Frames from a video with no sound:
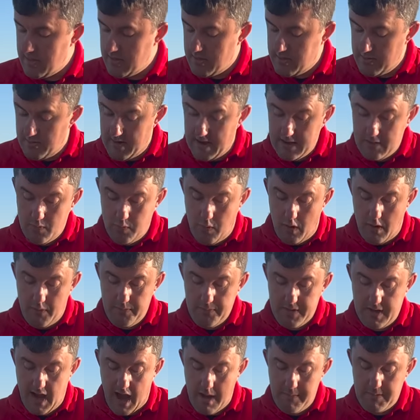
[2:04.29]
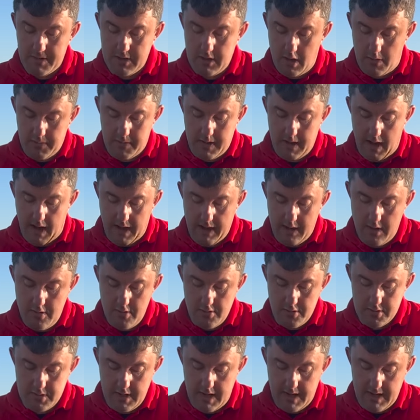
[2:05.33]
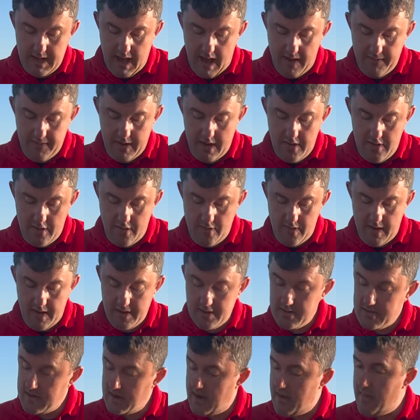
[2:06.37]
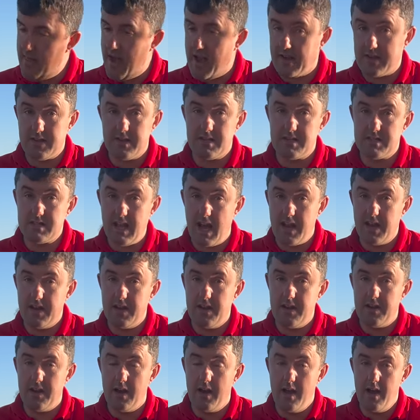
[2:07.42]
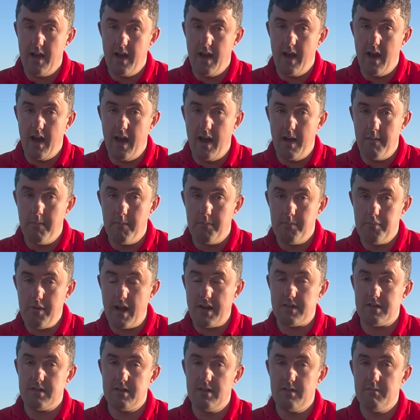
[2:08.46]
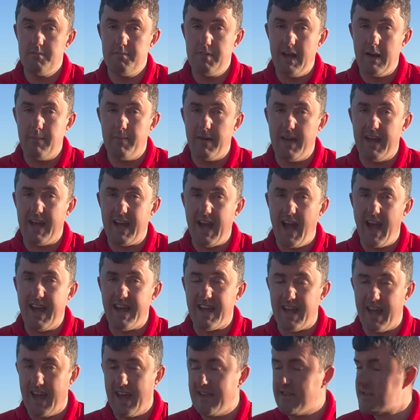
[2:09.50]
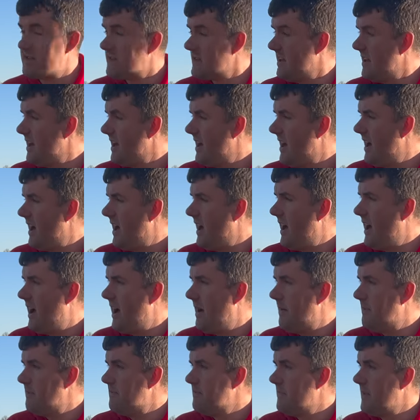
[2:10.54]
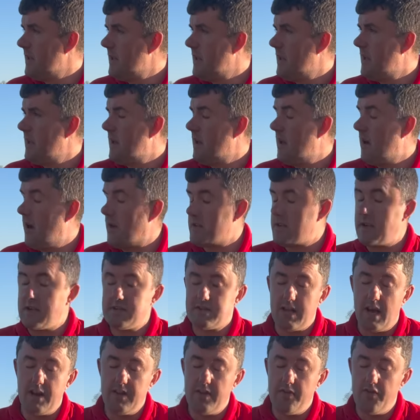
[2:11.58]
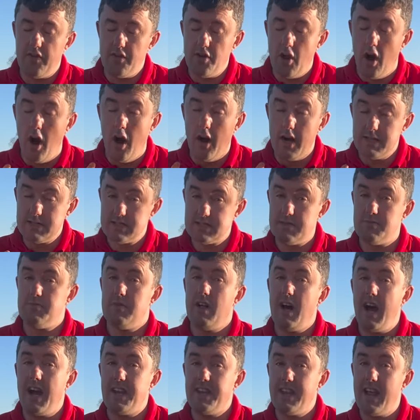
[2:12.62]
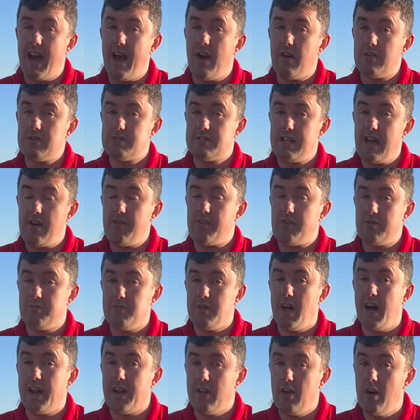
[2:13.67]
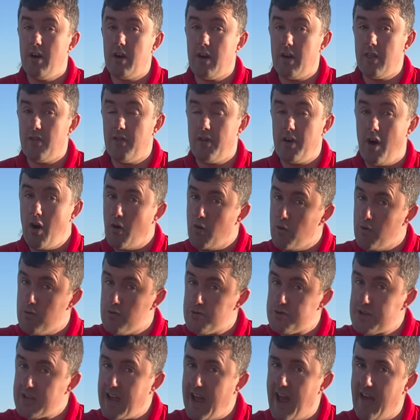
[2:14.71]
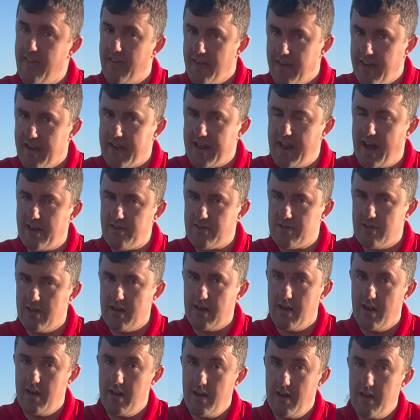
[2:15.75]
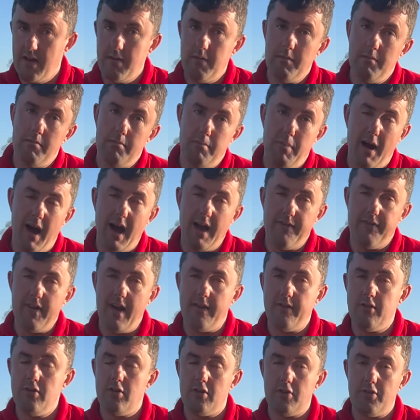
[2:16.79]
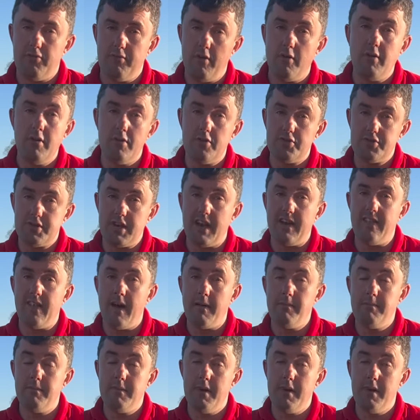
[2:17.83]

there is one type of top kit I use that is heavier than this, and that's the standard Preston PPK kits. I say standard, they're not as supplied now, because now they're supplied longer. They're an old kit that you can actually buy. If you have a look through, you'll see them